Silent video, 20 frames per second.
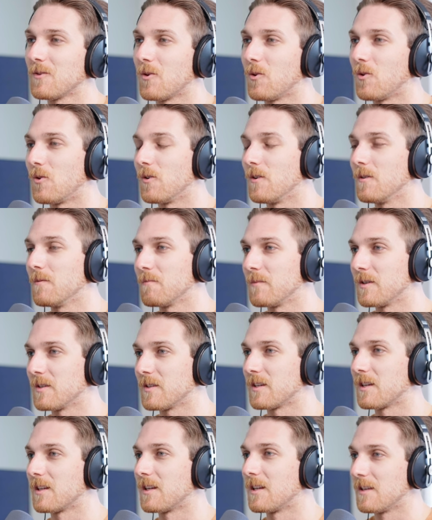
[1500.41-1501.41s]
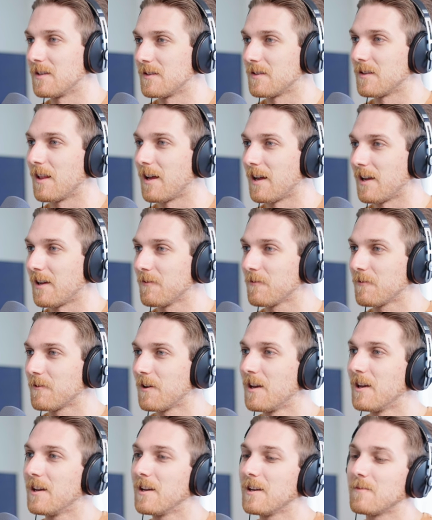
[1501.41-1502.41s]
hole missing in his life,
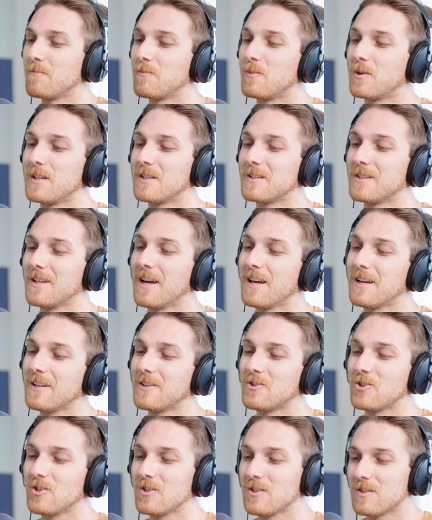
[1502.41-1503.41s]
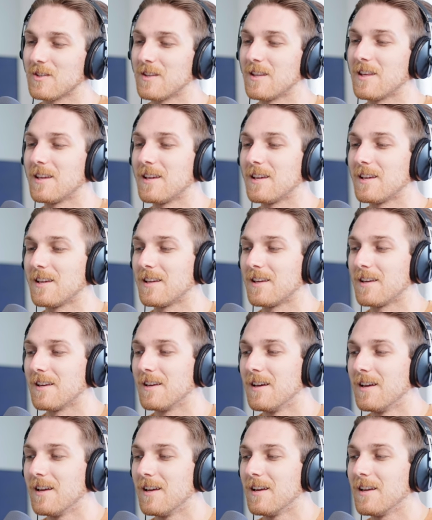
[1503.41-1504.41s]
but it's not just the
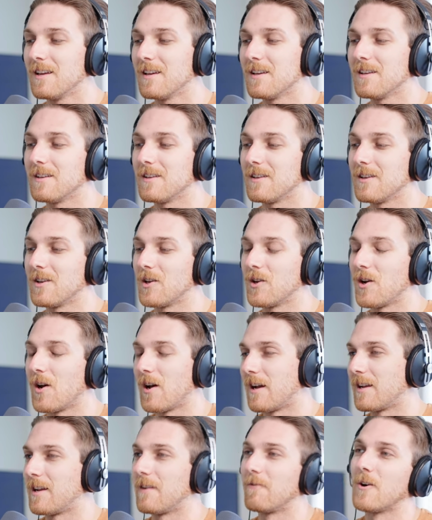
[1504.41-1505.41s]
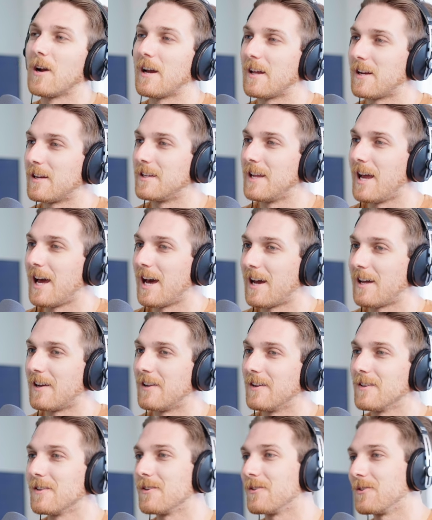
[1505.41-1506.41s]
I never had a
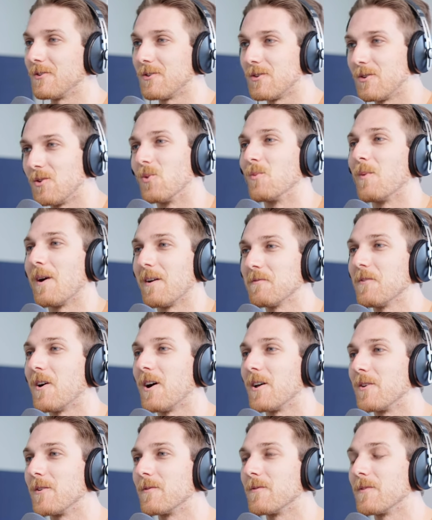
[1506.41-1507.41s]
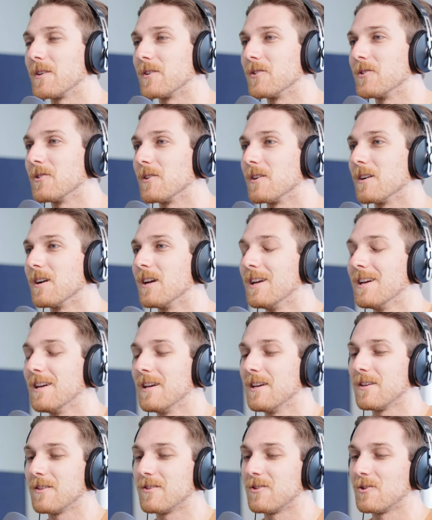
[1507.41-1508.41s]
dad, you're my father figure.
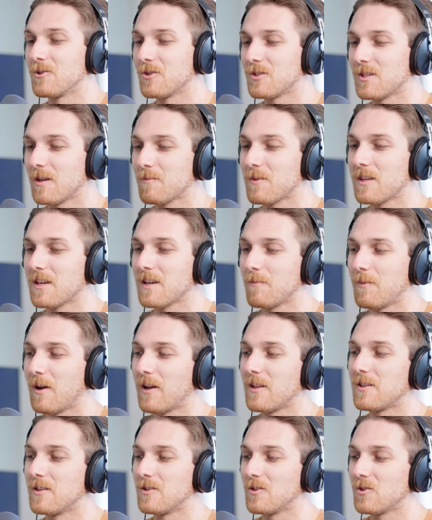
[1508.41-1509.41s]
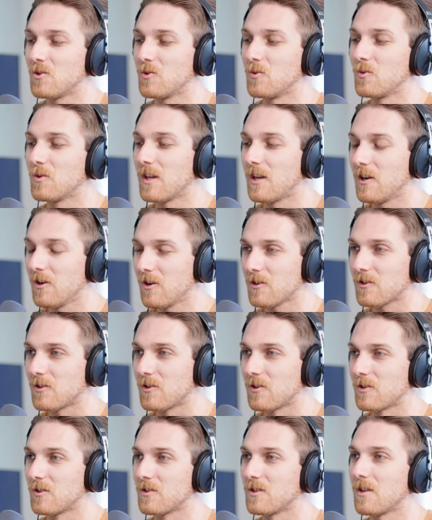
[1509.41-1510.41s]
There's something about these two
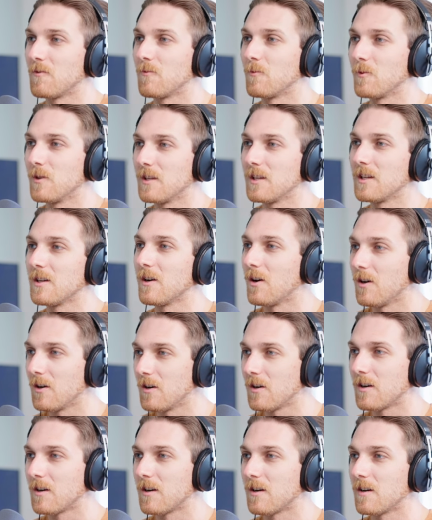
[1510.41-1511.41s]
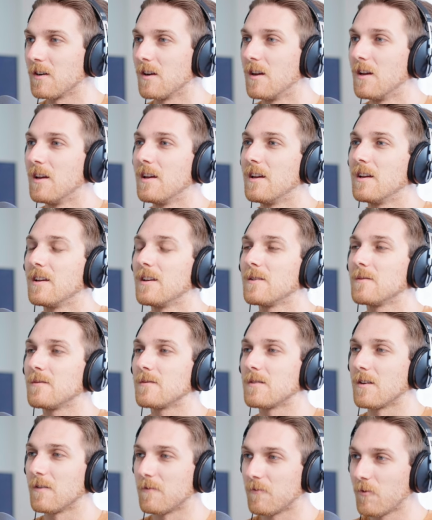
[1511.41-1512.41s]
characters that really are
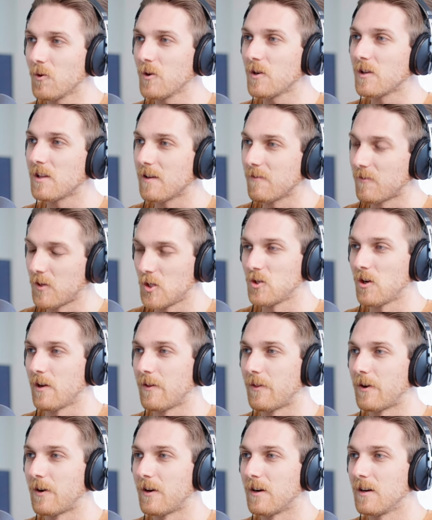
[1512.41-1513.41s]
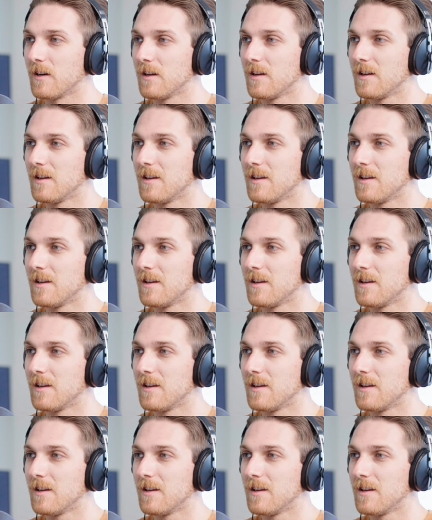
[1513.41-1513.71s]
a foil of each other.